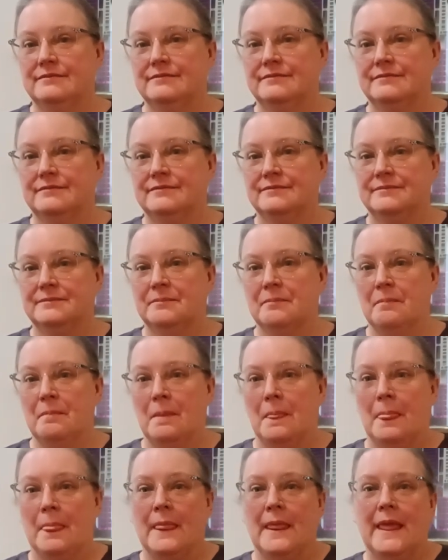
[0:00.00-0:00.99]

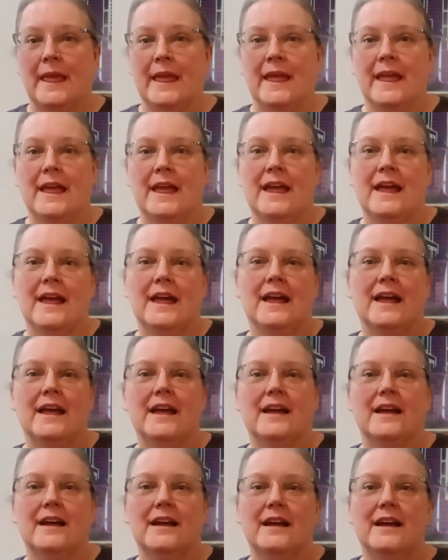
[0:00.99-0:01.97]

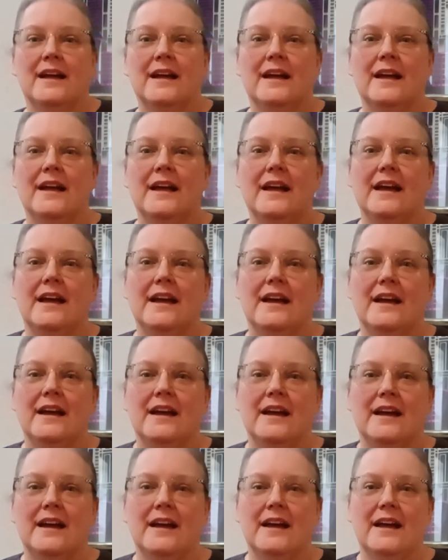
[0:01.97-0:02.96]

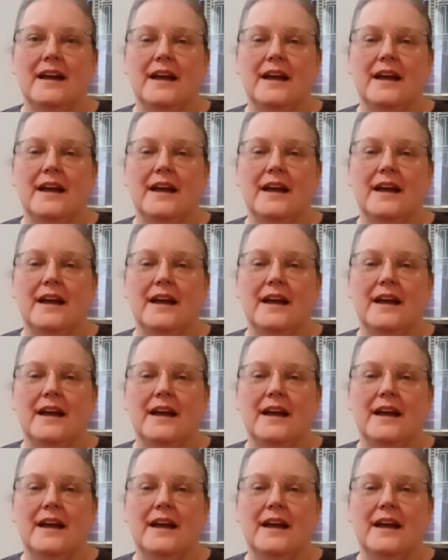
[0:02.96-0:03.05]
Nobody speaks.